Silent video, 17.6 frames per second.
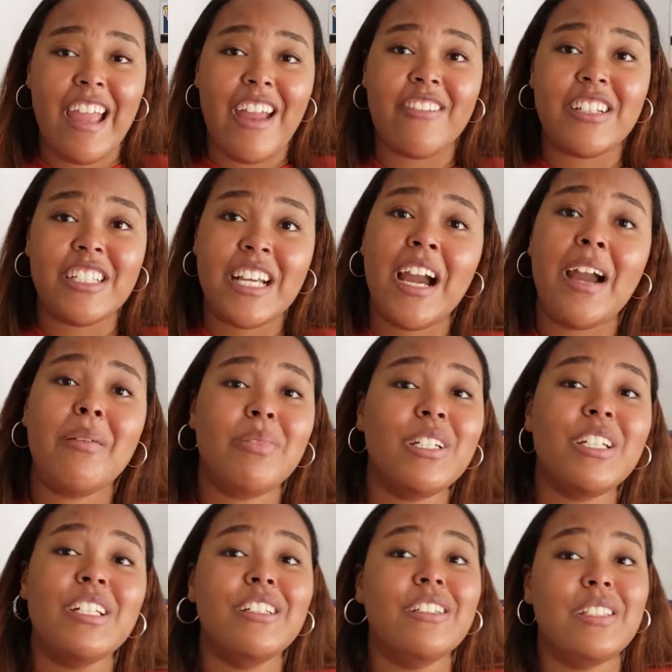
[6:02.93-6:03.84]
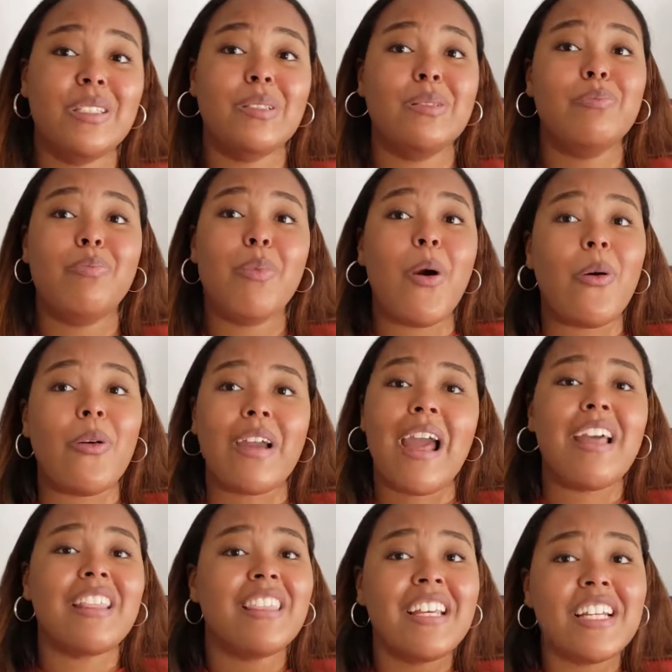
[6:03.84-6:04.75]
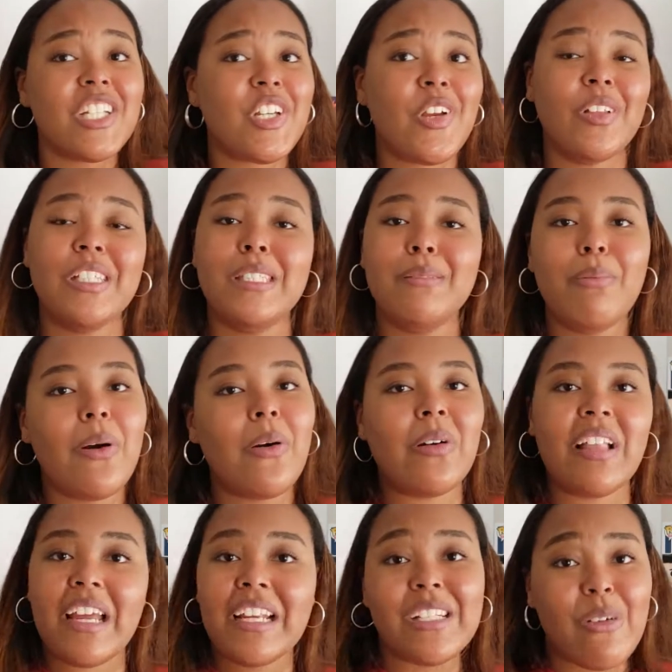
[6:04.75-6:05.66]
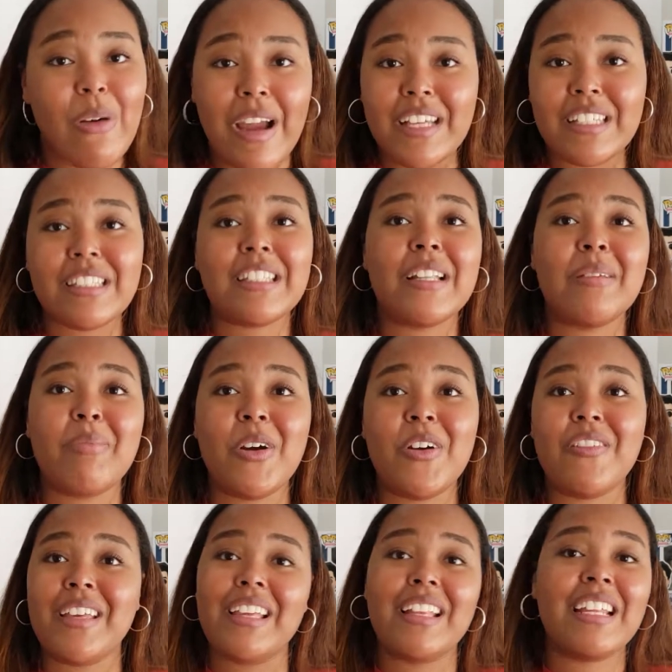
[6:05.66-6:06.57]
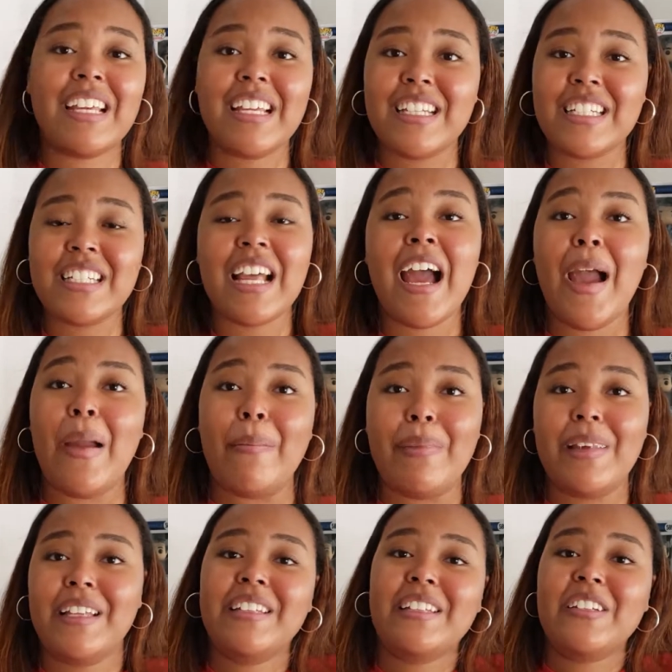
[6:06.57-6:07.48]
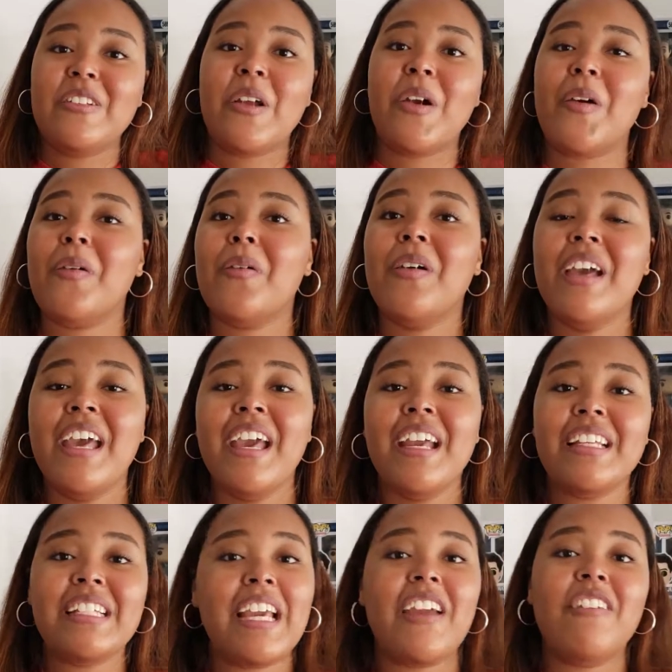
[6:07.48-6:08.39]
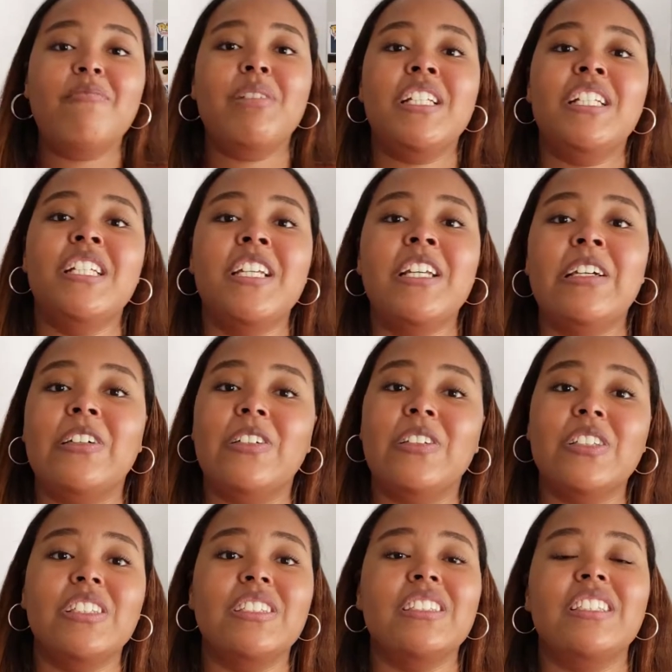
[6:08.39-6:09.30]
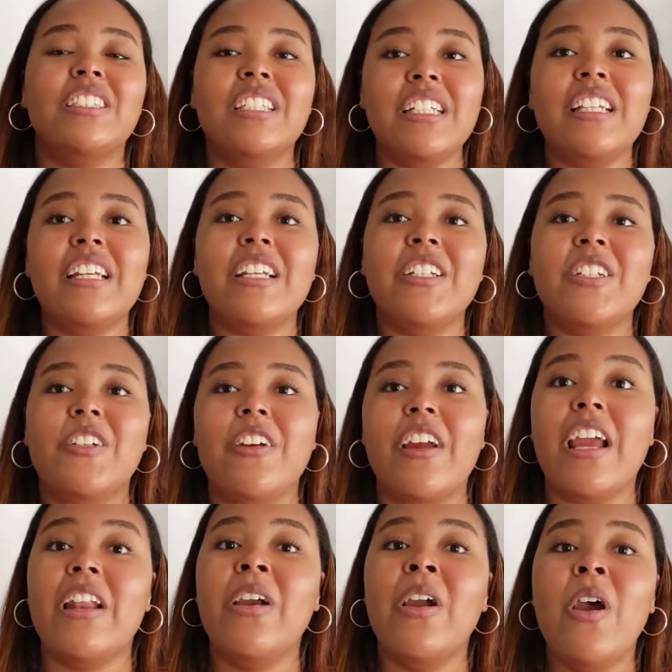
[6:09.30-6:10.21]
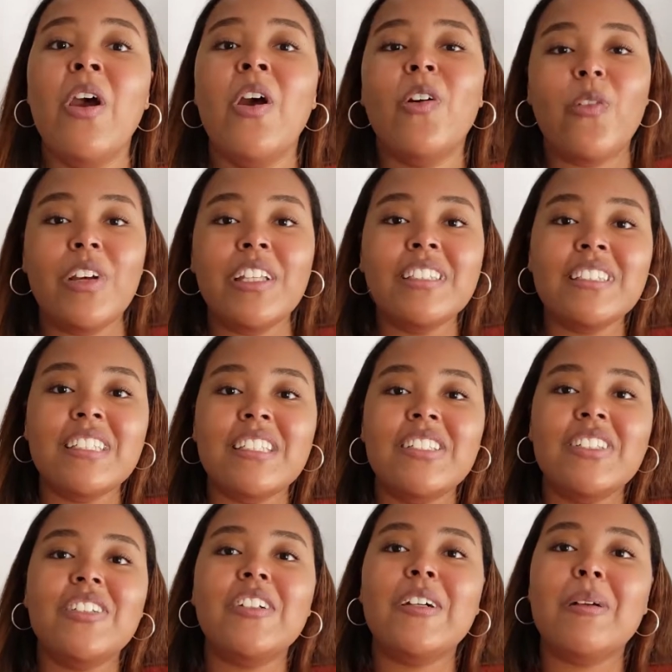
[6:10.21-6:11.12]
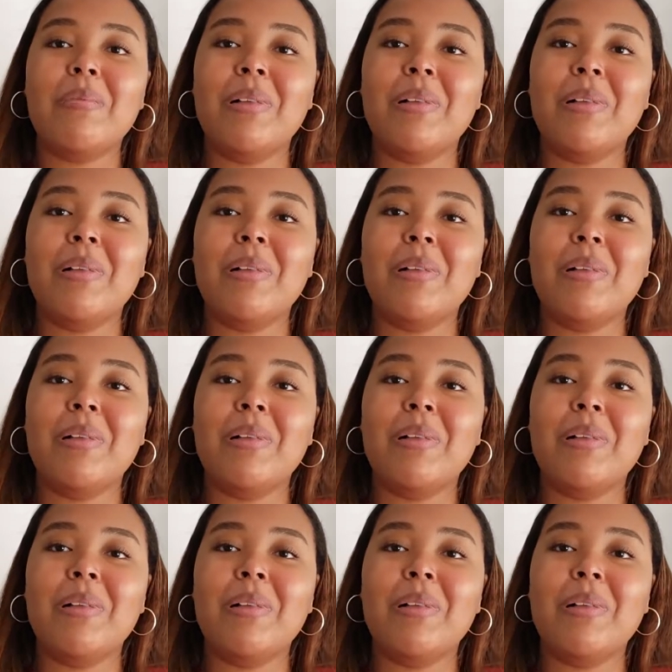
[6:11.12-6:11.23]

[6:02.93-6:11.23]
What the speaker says: every time she spoke. And I think she only spoke like twice in the movie, and each time, you know, gave me chills. She did great. Winston Duke